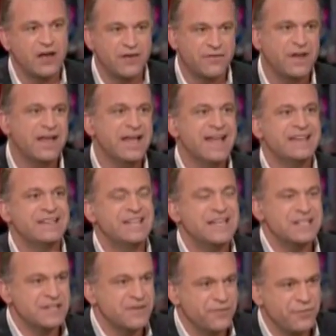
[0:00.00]
of
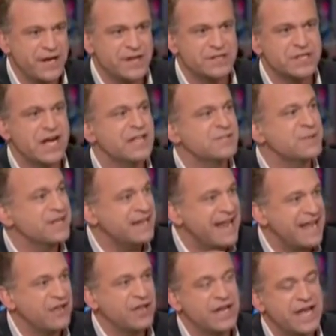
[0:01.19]
disenfranchisement and
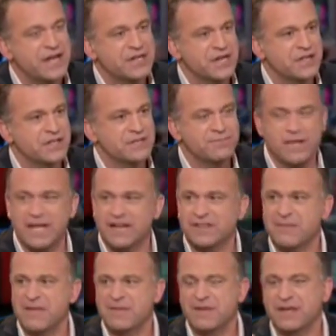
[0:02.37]
alienation on this planet
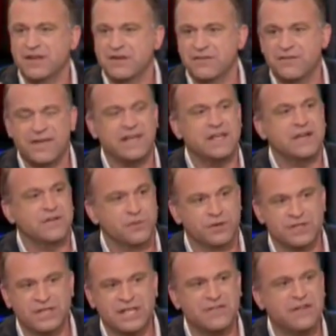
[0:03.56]
that may be convenient for
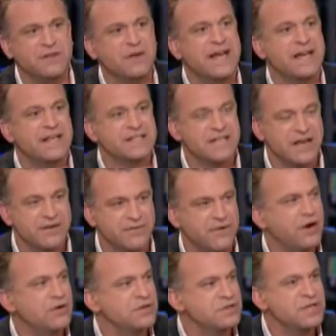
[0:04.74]
TV ratings and
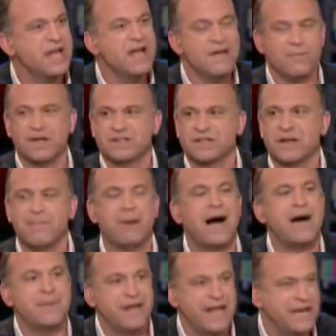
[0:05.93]
votes, but is an
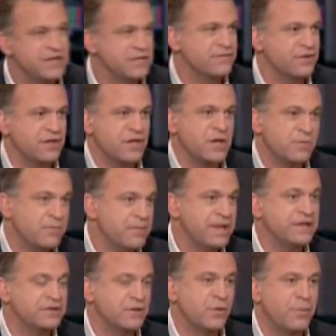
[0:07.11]
abomination for the human
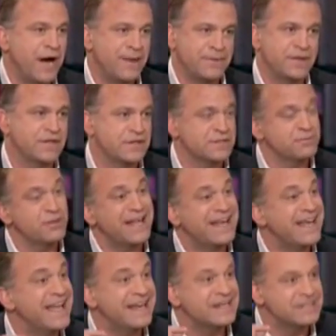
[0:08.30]
beings who will populate this
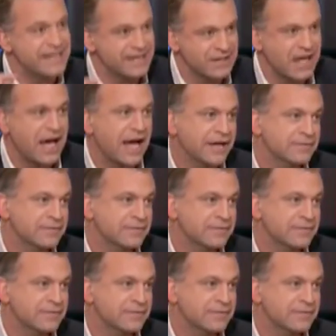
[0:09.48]
planet, and it's a lie.